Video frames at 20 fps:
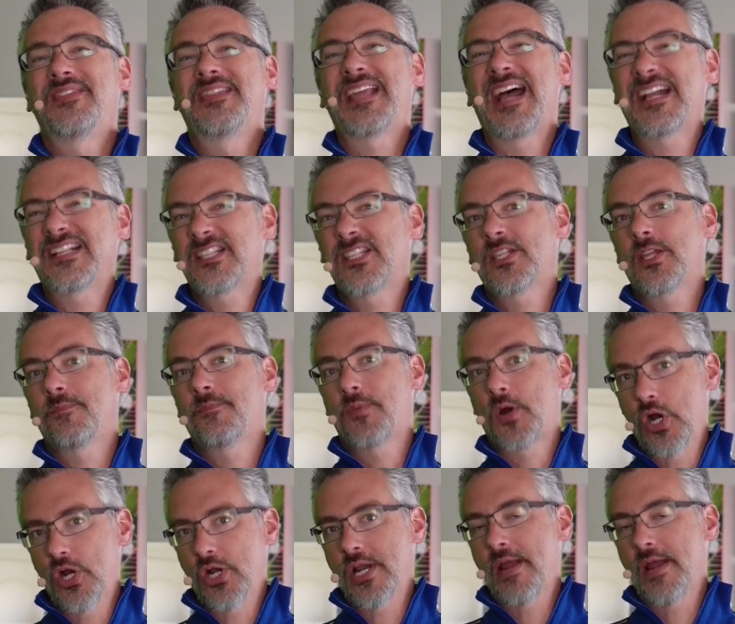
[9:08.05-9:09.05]
That's the
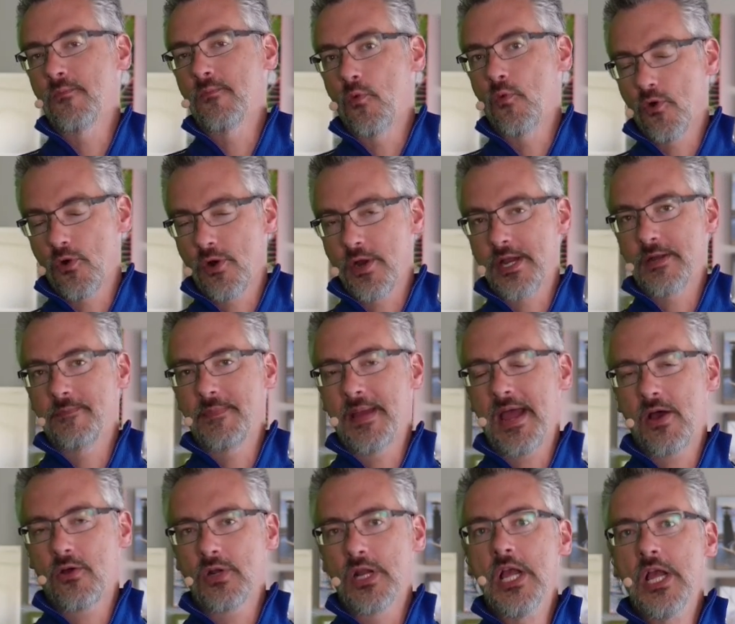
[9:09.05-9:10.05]
part I'm worried
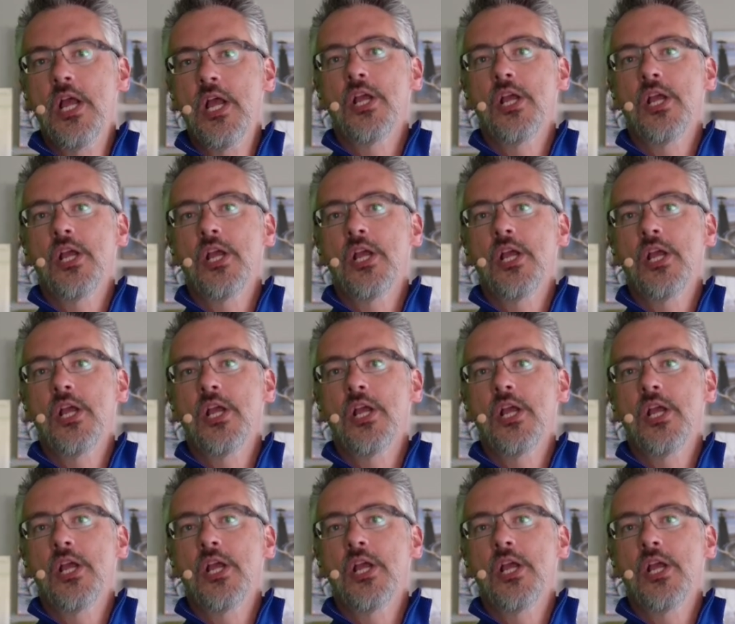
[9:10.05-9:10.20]
about.